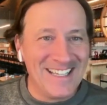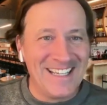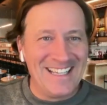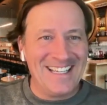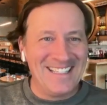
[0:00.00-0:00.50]

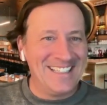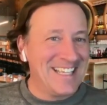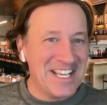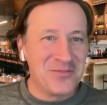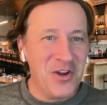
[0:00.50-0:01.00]

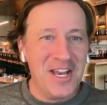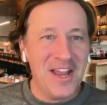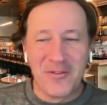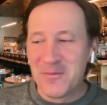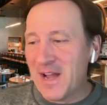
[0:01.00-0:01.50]
Guess what,
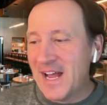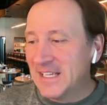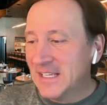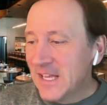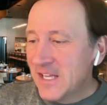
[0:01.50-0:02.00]

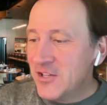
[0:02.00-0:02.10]
everybody?